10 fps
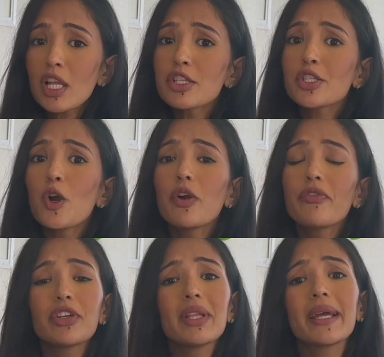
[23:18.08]
So
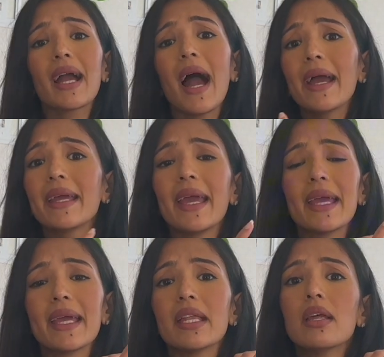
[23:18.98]
if you're like, I
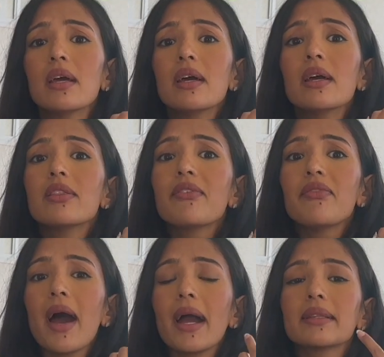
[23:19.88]
hate the
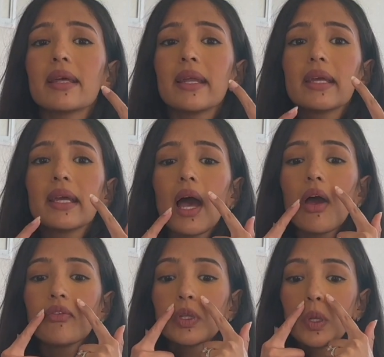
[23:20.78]
fact that I
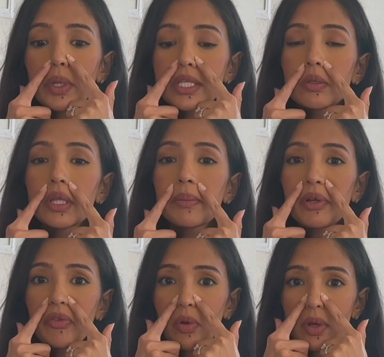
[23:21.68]
have,
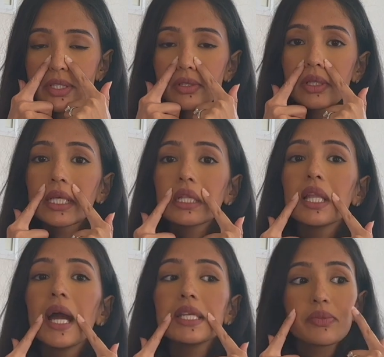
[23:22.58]
nasolabial folds, like
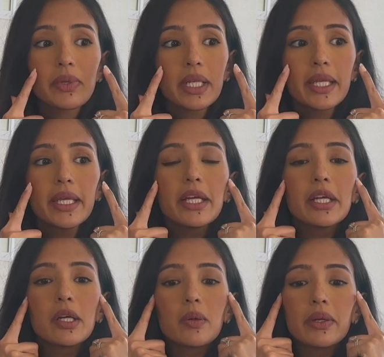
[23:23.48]
lines right
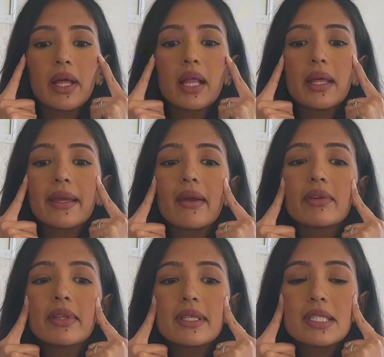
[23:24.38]
here, or that like
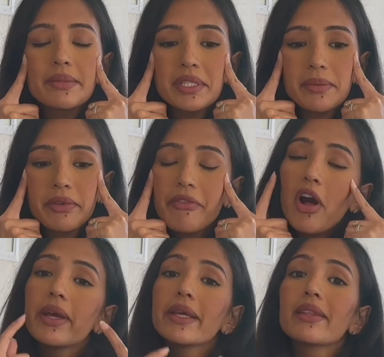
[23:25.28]
everything seems to be
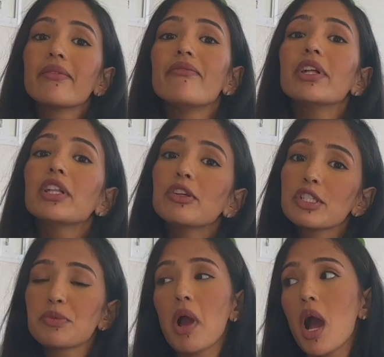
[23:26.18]
falling, then filler
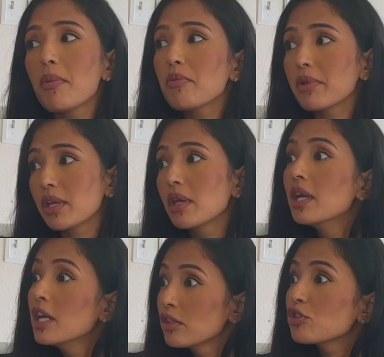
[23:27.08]
is probably
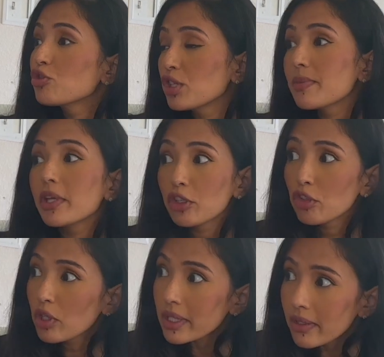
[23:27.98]
the treatment you're
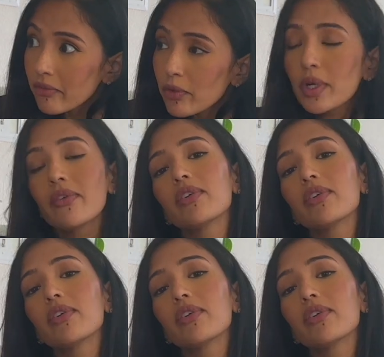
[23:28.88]
looking for